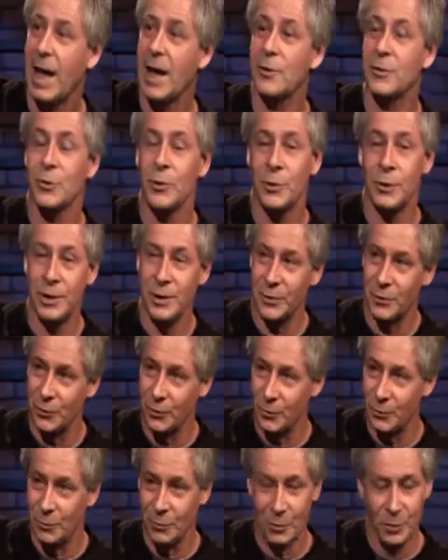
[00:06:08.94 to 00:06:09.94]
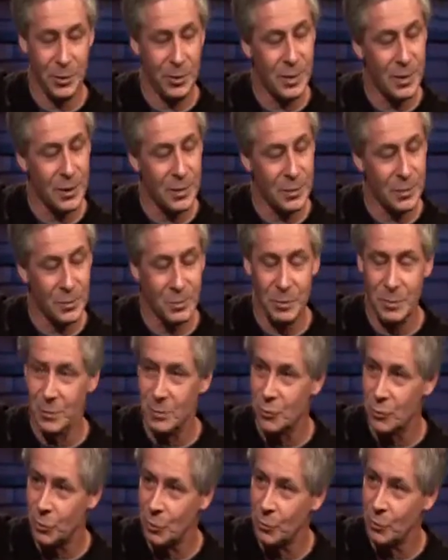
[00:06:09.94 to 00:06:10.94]
and turn into this
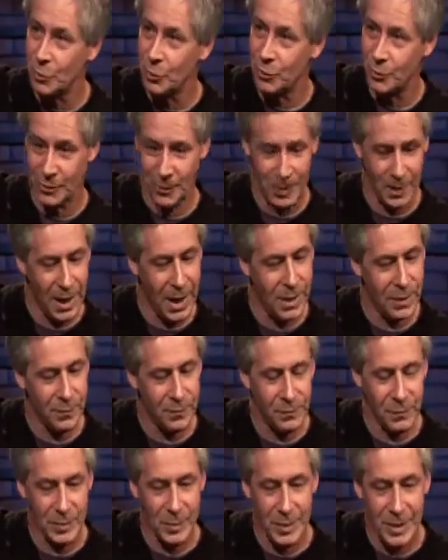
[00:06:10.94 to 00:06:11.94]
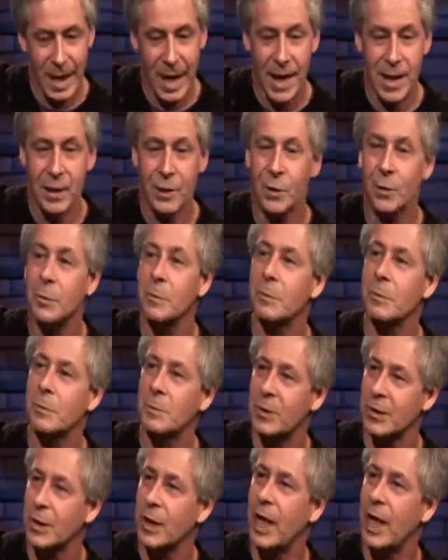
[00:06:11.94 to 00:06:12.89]
super kind of scale